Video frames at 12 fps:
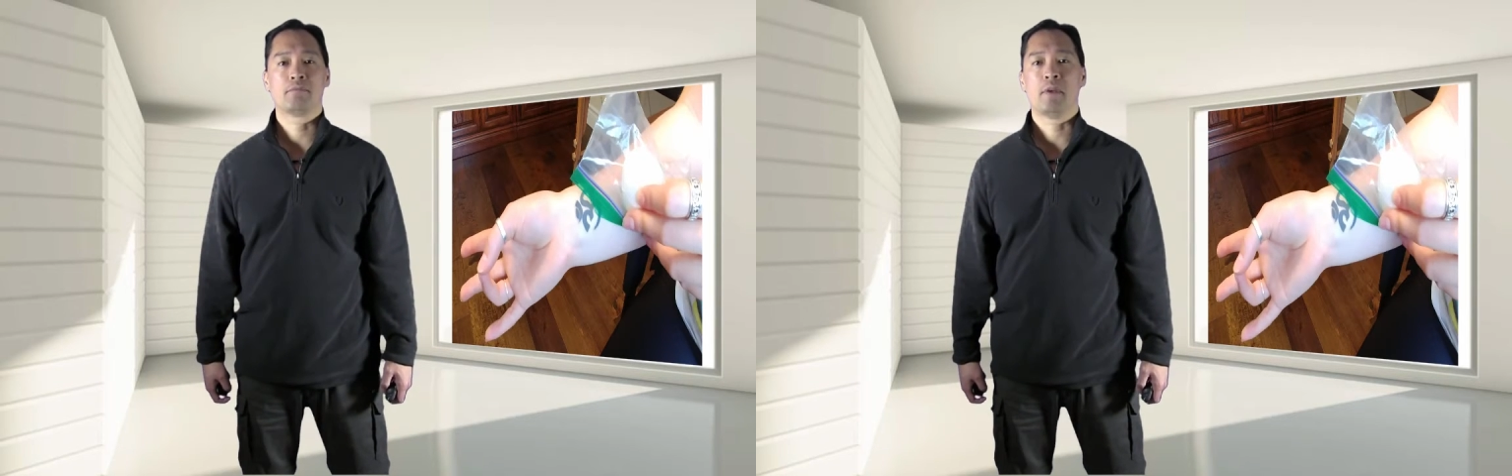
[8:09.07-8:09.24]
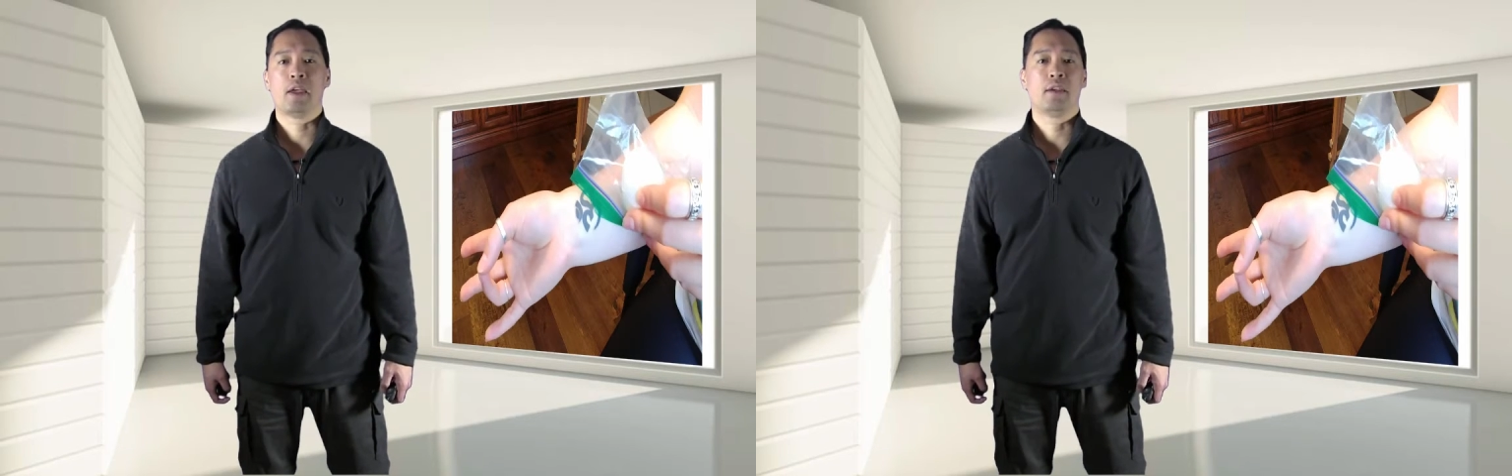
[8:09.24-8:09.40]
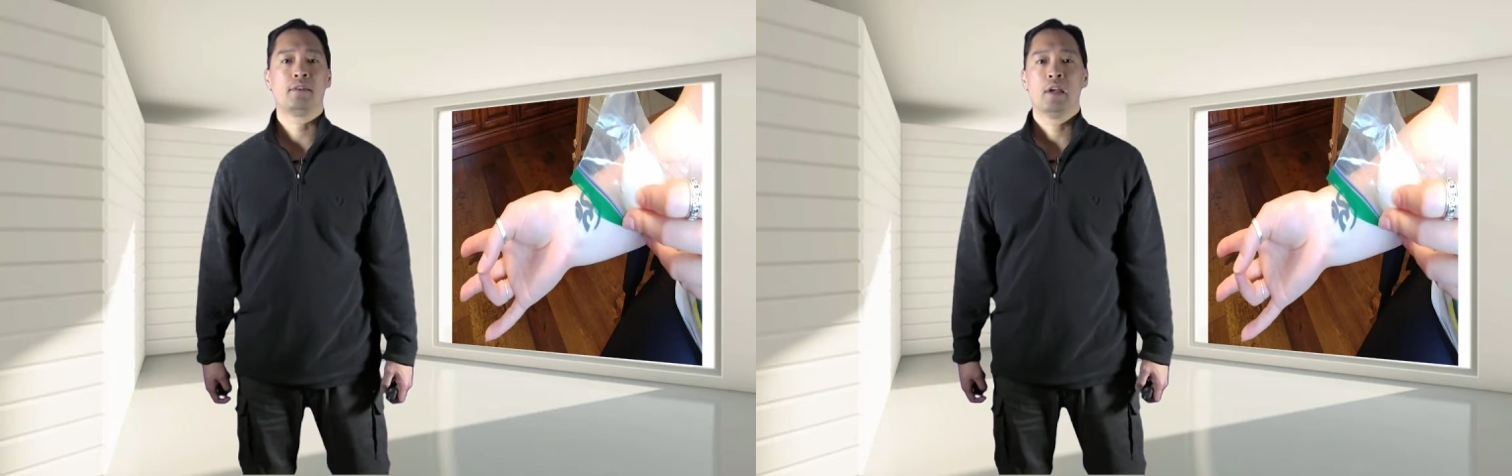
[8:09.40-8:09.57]

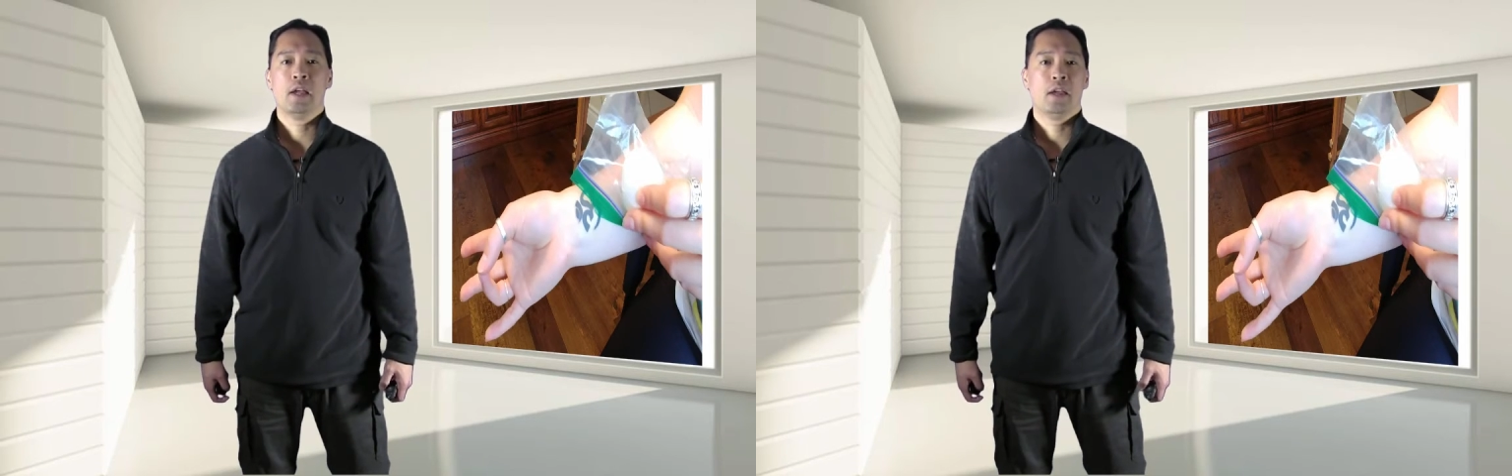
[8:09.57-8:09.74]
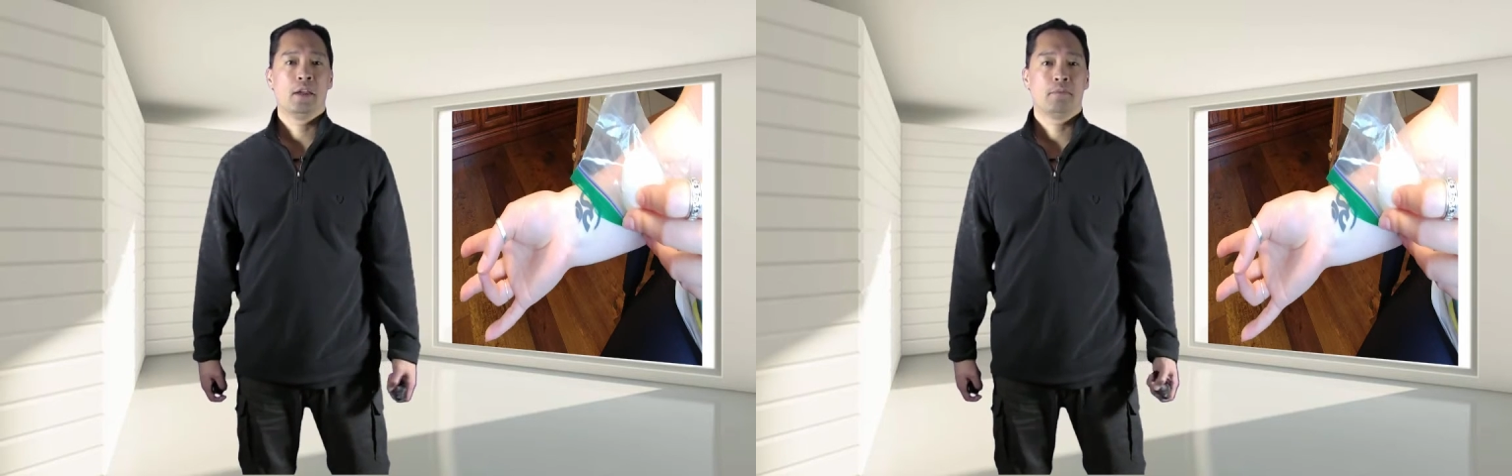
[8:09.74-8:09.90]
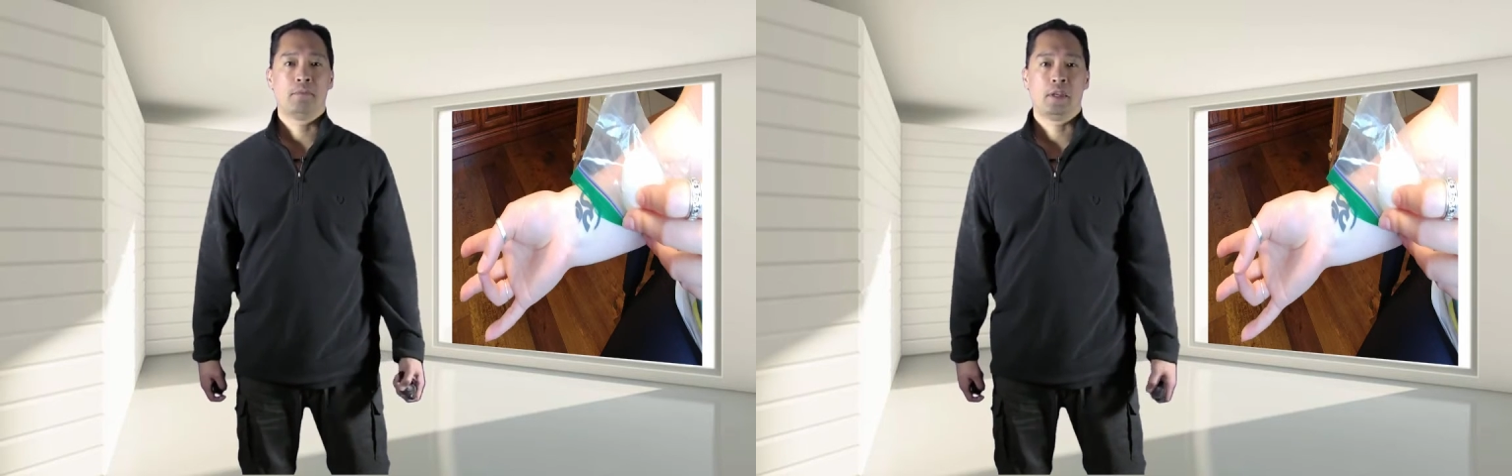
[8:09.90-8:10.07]
may
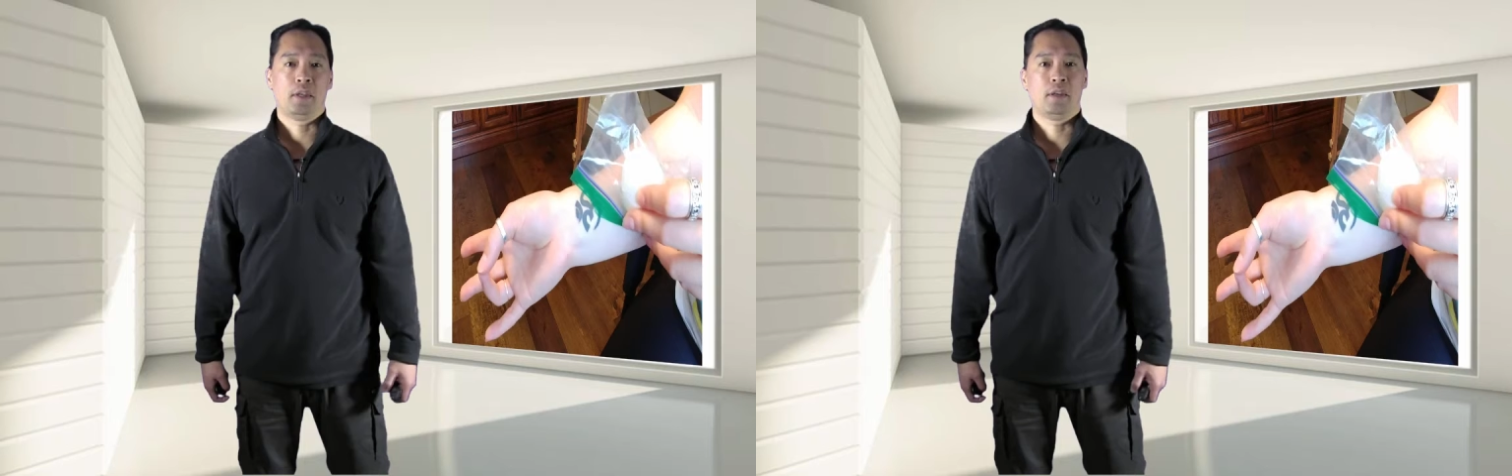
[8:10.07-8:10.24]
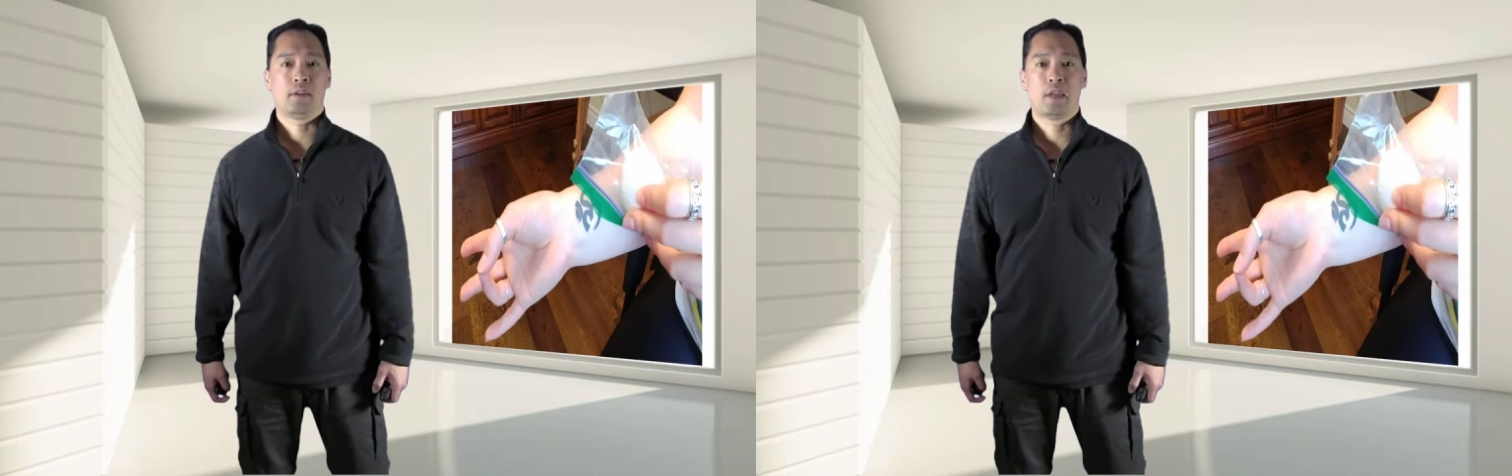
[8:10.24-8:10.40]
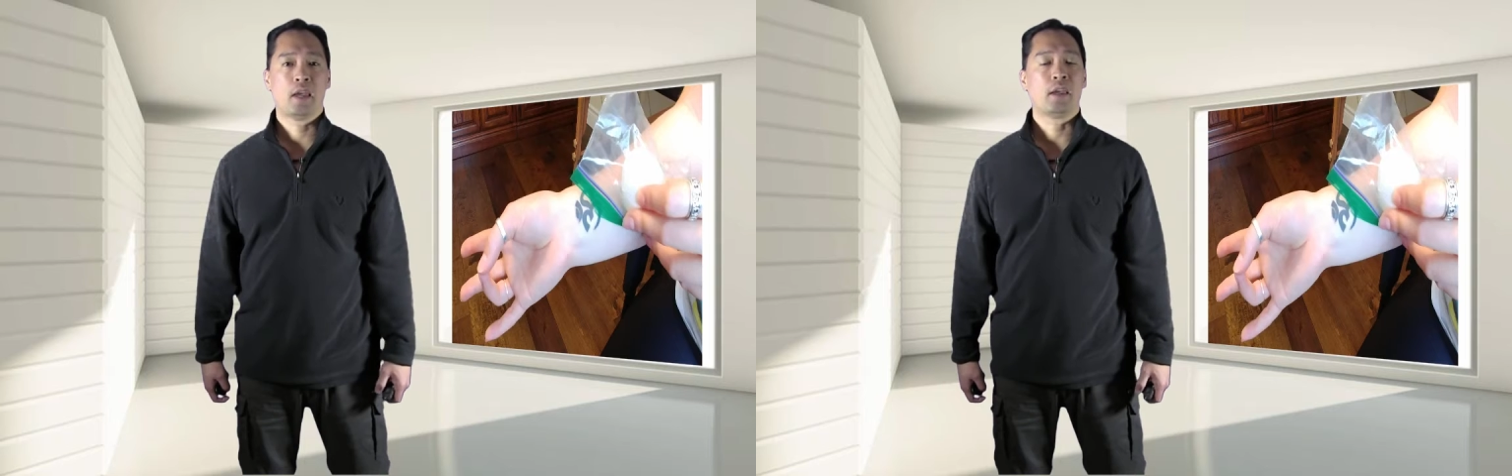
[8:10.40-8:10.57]

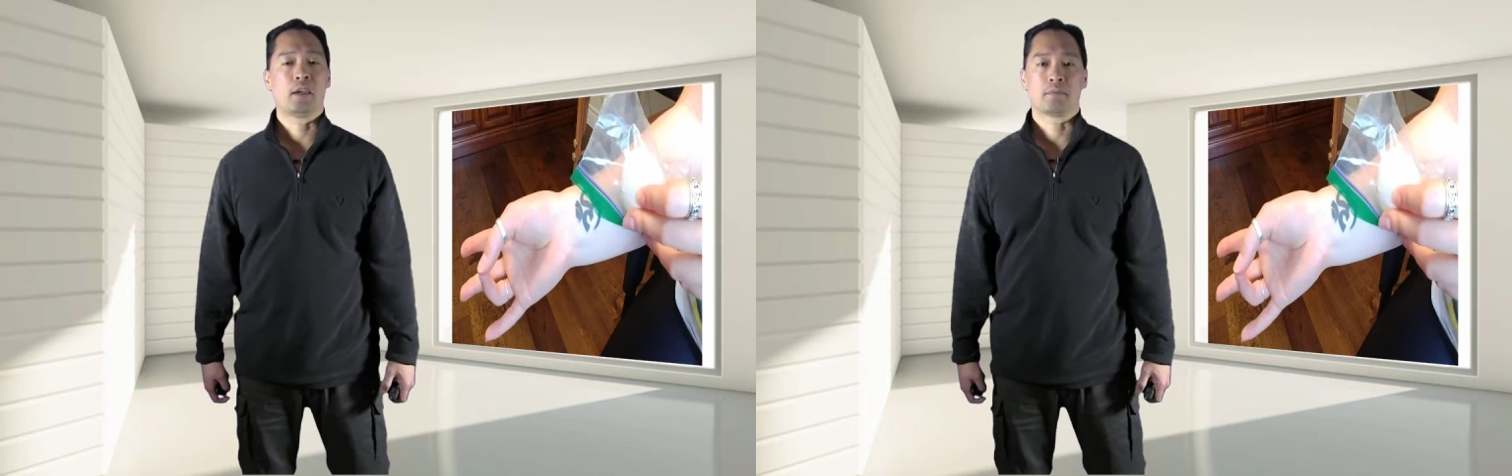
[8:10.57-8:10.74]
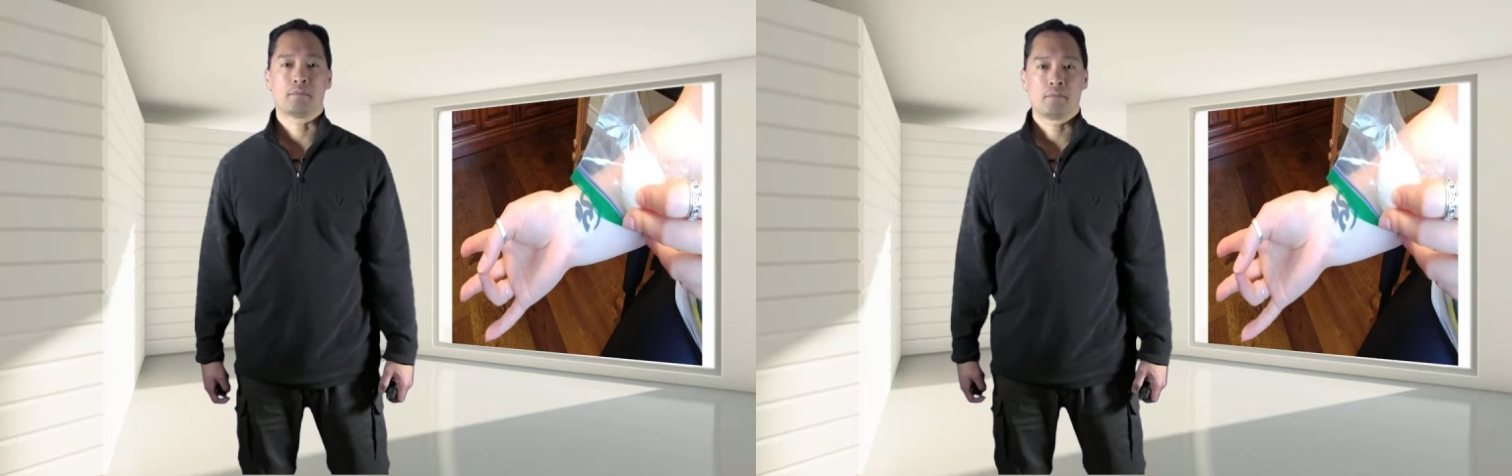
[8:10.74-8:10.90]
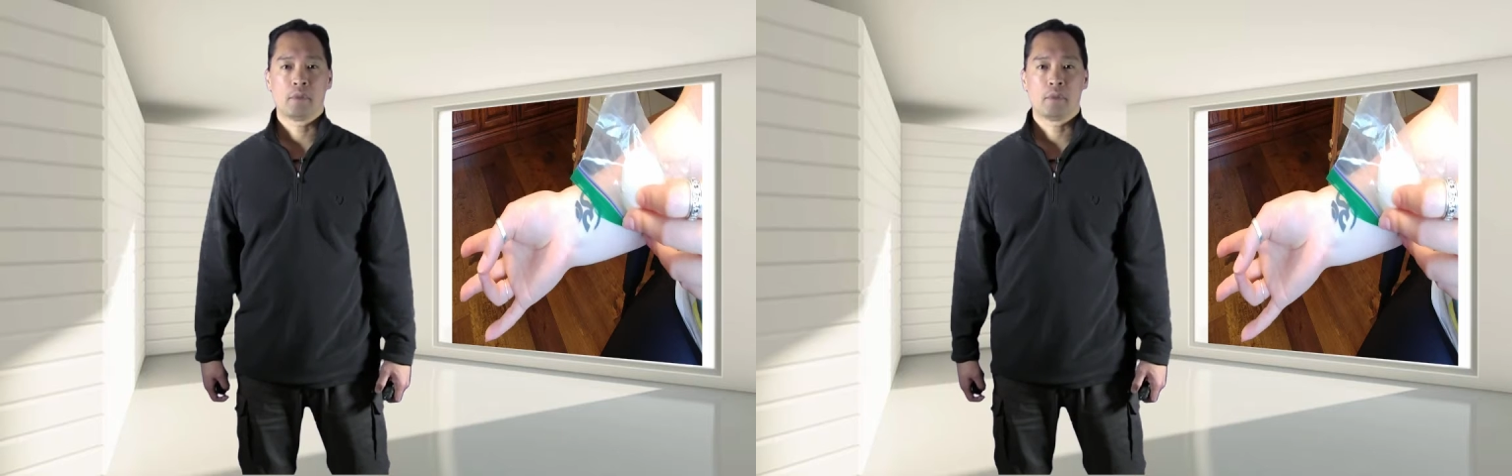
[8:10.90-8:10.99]
be taking.